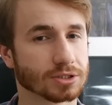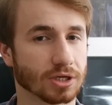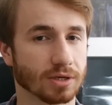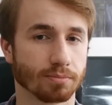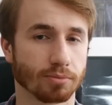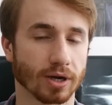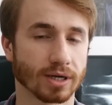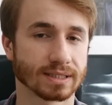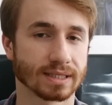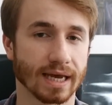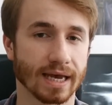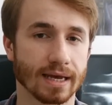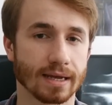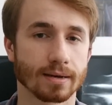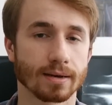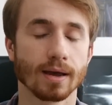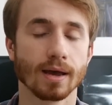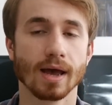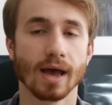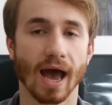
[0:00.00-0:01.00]
so you press it
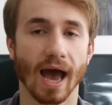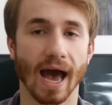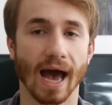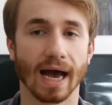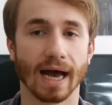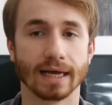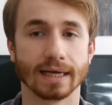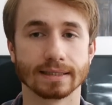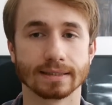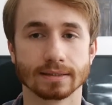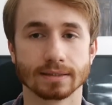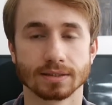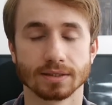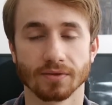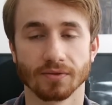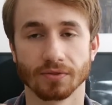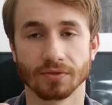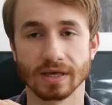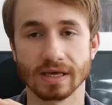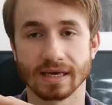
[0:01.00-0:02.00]
in
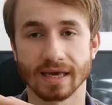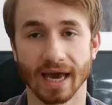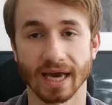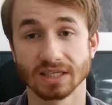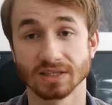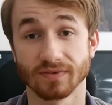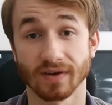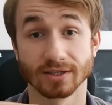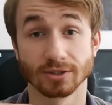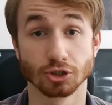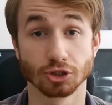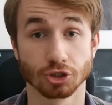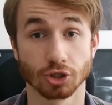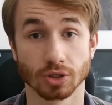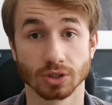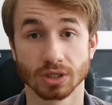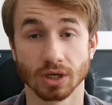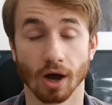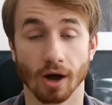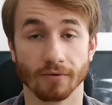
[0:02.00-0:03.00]
and the case fan
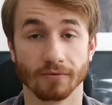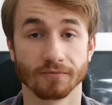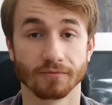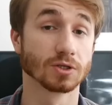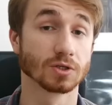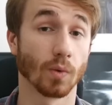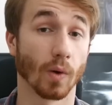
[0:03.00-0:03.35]
shut off.